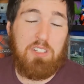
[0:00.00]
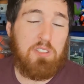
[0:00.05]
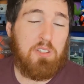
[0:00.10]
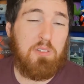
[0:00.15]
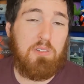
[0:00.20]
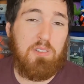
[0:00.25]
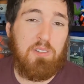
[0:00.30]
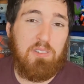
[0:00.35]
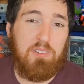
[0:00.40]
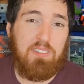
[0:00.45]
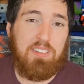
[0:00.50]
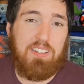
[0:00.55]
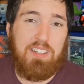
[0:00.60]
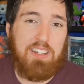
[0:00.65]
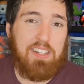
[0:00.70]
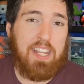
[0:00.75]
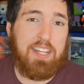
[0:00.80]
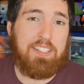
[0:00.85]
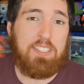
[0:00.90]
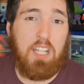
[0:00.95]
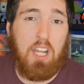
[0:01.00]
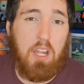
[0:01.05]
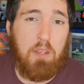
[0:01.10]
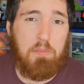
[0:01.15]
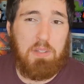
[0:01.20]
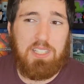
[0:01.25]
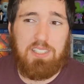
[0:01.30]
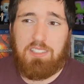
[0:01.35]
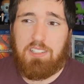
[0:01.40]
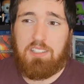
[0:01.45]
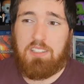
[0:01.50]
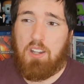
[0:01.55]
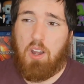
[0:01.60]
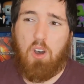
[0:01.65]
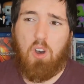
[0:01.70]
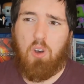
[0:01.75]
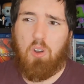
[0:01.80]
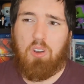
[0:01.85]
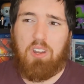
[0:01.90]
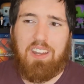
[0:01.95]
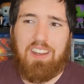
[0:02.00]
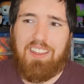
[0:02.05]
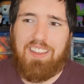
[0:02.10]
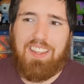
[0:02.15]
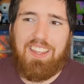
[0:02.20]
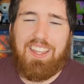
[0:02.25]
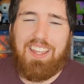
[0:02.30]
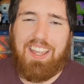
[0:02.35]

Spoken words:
do next time it's just on.